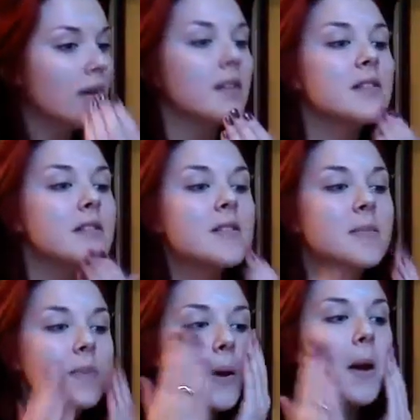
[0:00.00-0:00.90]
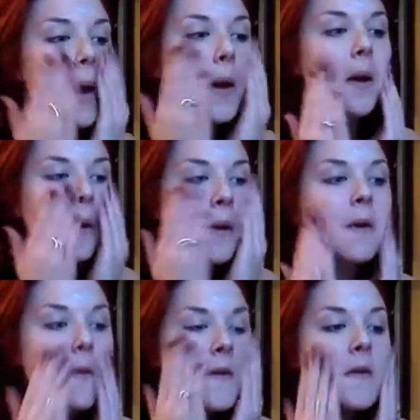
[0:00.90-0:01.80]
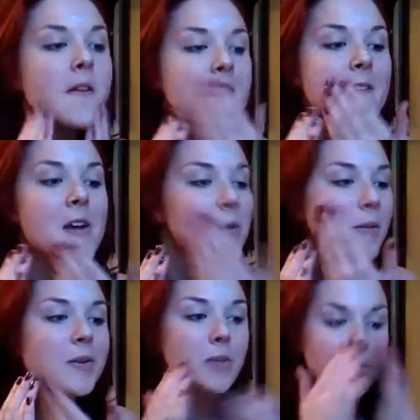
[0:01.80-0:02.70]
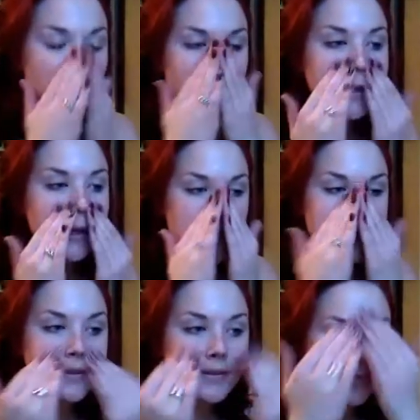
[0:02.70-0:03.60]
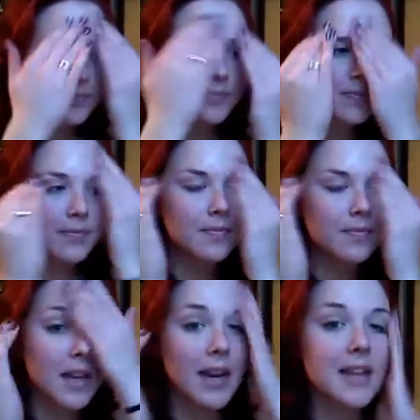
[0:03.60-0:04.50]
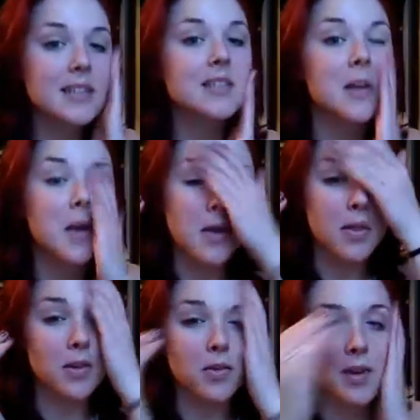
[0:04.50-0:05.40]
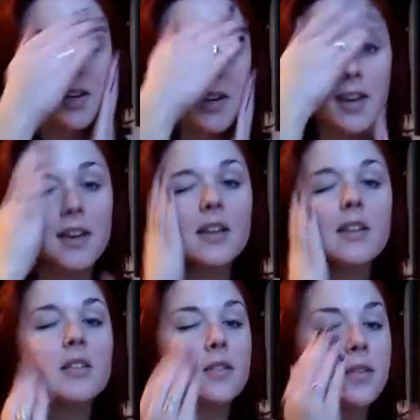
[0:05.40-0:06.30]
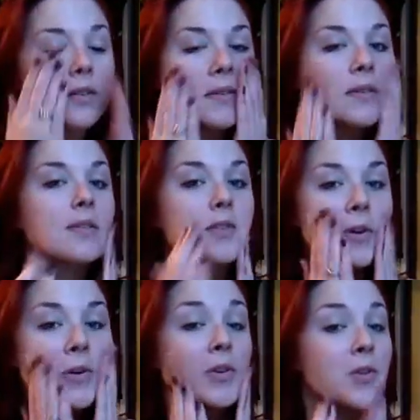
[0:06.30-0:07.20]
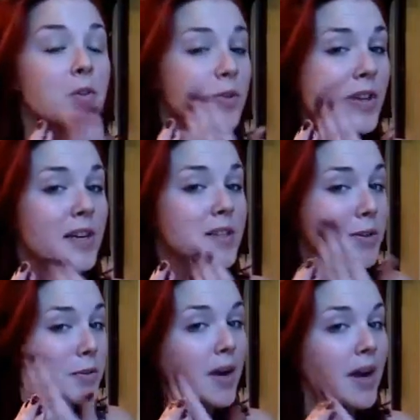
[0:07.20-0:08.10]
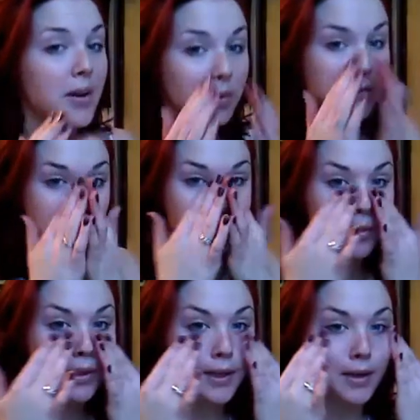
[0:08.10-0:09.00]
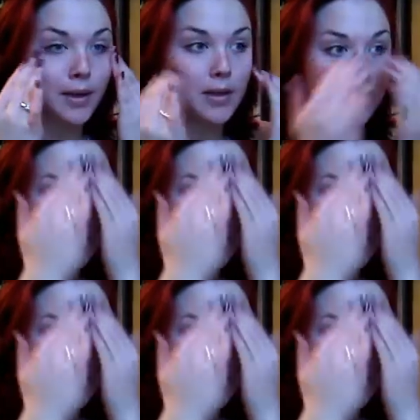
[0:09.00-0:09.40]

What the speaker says: a little bit. And what's cool about this, it has the green in it, so it'll neutralize the red, which is really nice.